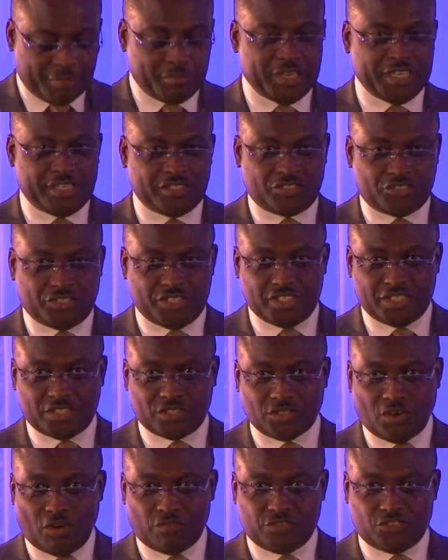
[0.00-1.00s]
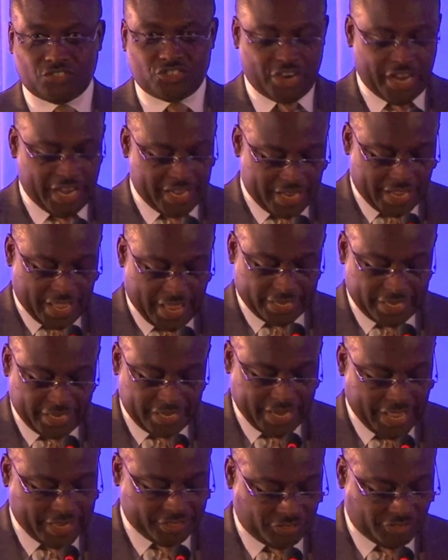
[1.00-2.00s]
and ministries of trade and
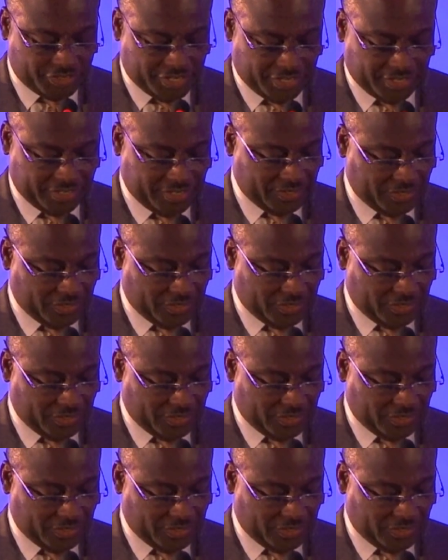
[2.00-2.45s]
industry